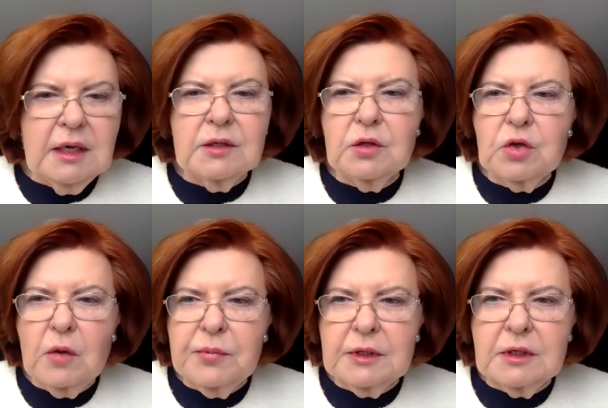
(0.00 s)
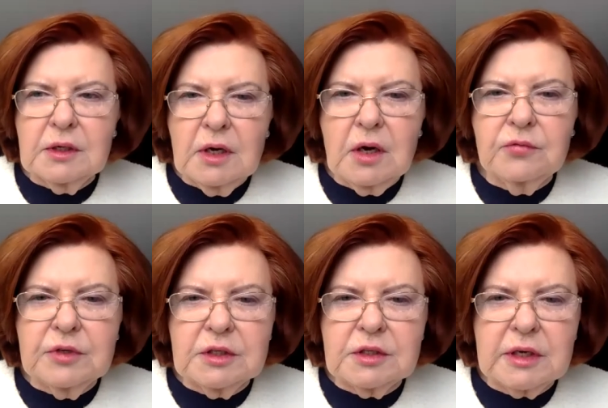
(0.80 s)
The topic of
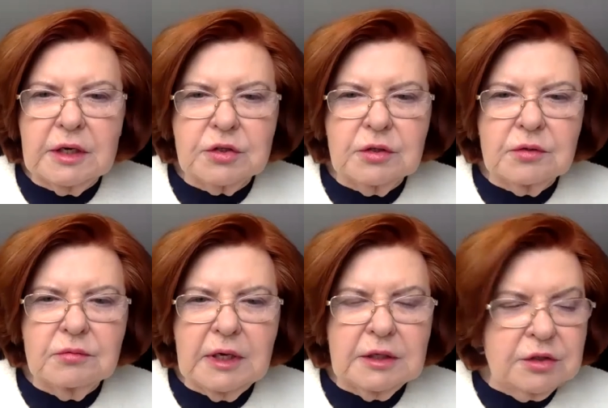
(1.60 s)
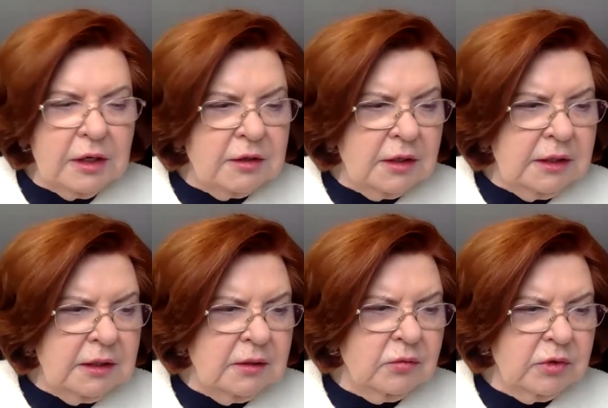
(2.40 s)
a discussion today
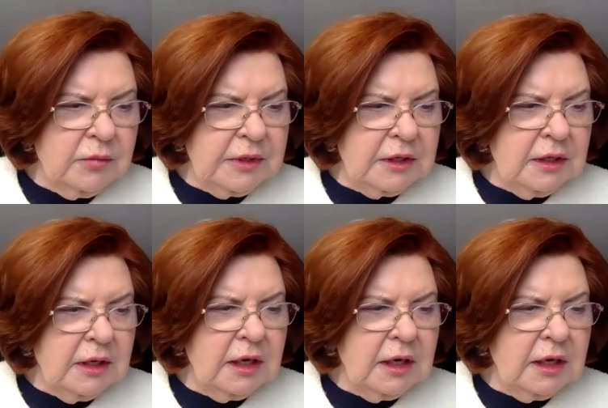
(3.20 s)
generally will be